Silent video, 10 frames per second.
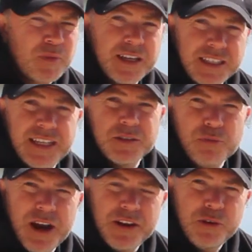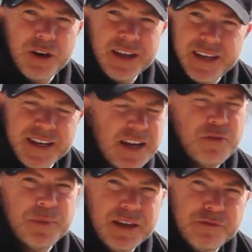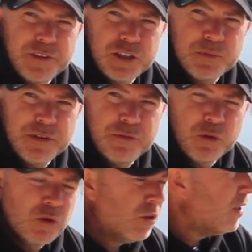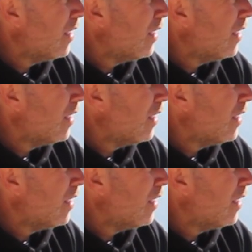It is a brand new lake, it had never been fished before.